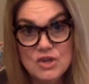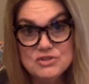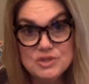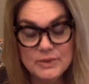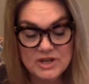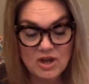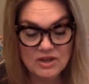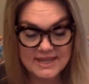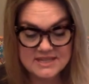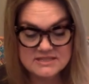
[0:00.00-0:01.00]
So in
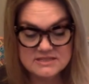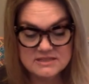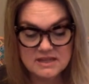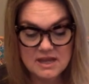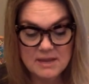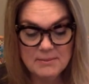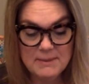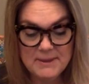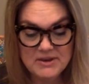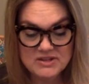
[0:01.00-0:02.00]
August, my
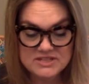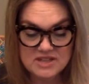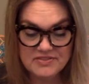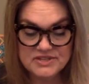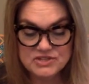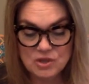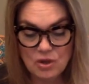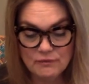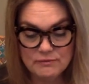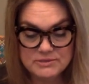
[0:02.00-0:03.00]
parents got this
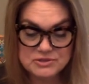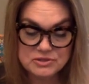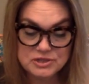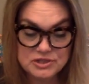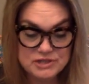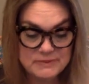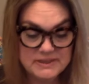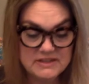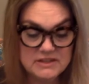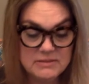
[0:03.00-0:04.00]
call from Mr.
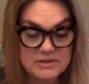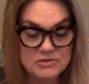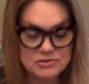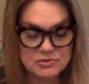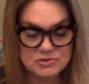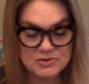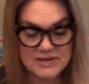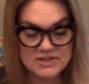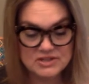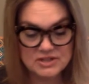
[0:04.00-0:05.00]
Tushman, the middle school
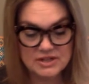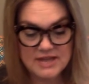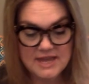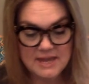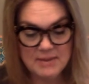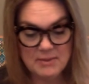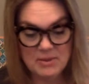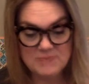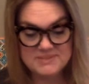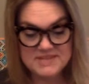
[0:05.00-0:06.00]
director, and my
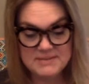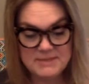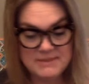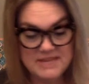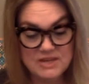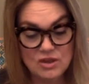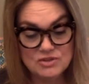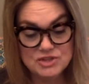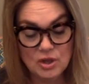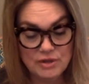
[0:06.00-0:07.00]
mom said maybe he
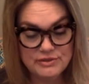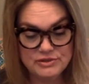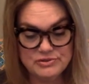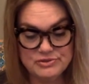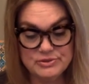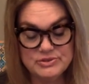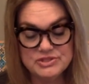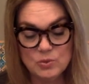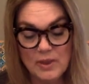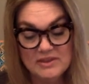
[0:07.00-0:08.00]
calls all the new students
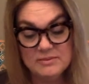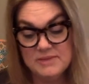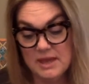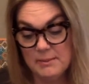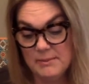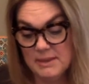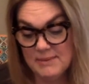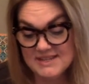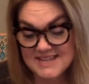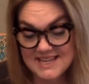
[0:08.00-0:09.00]
to welcome them, and
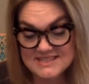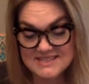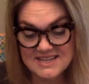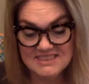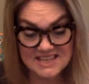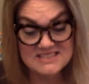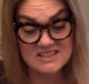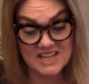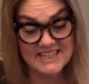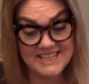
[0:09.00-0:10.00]
my dad said that's a
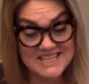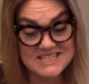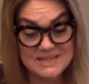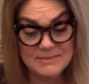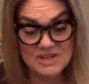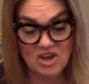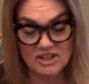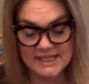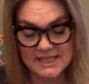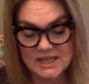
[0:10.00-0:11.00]
lot of kids he'd be
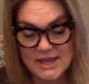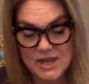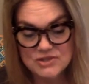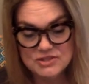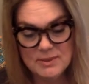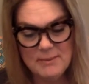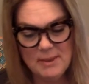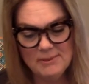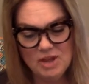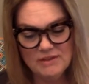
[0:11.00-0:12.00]
calling. So my
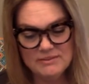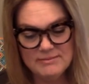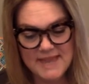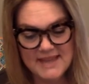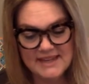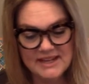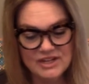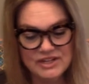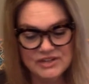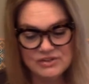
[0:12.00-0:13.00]
mom called him back, and I
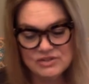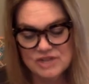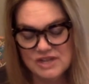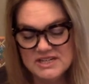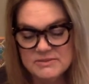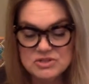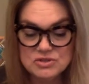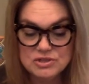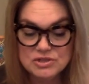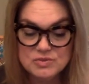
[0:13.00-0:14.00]
could hear her talking to Mr.
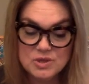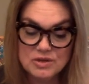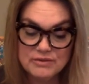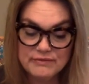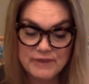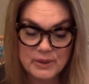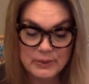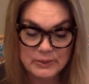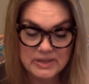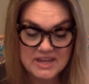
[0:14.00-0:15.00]
Tushman on the
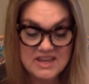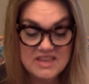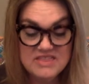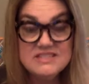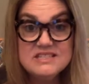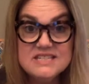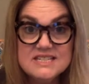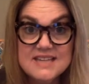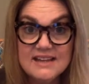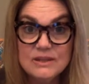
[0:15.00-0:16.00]
phone. This is
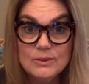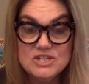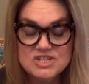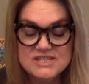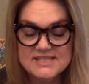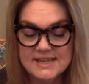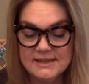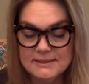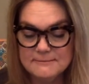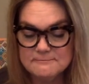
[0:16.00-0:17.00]
exactly what she
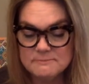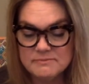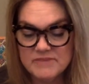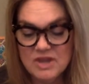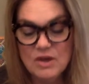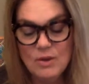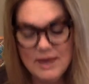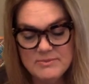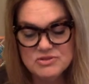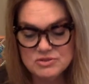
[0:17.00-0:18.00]
said. "Oh,
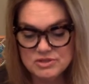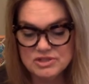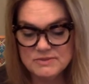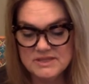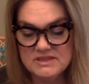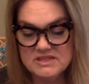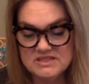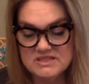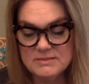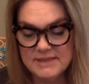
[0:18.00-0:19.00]
hi, Mr. Tushman. This
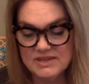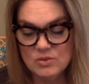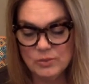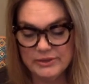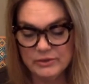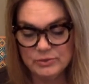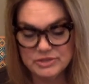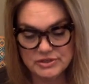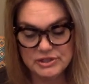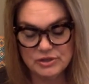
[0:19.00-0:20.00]
is Amanda Will,
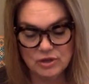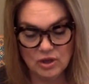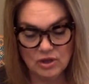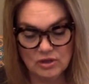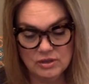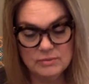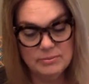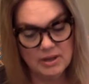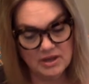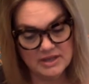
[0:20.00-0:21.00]
returning your call."
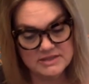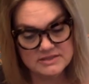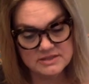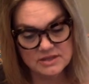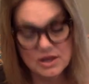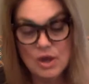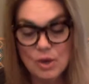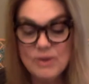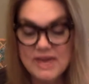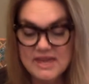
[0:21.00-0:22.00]
Pause.
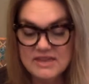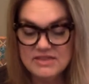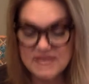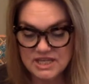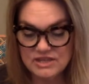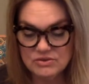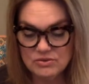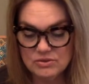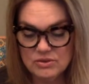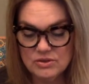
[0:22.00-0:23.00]
"Okay, thank you."
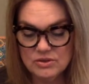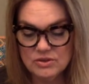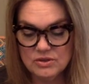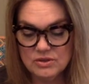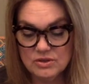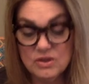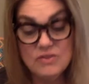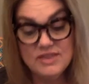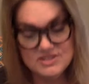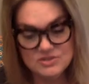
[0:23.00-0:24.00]

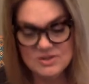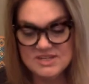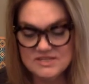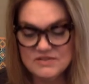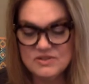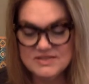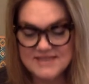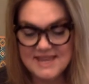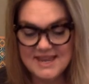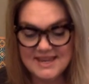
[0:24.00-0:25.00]
"That's so nice of you to
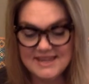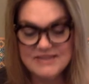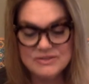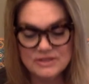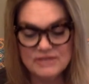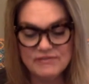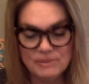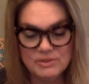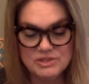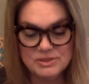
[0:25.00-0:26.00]
say. He is looking
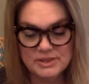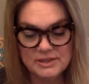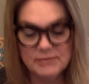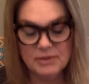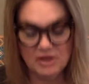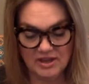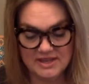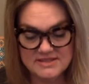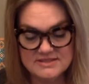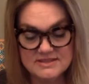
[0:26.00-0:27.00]
forward to it."
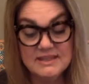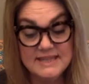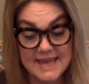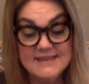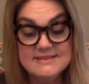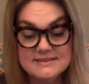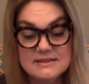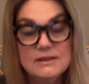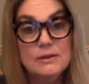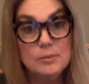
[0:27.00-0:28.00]
Pause. "Yes."
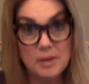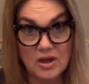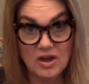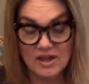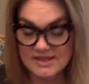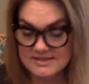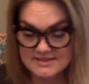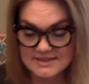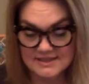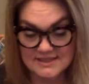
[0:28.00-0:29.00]
Pause.
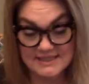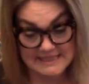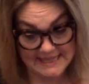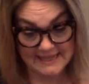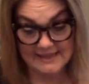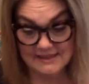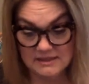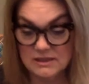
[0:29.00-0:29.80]
"Yeah."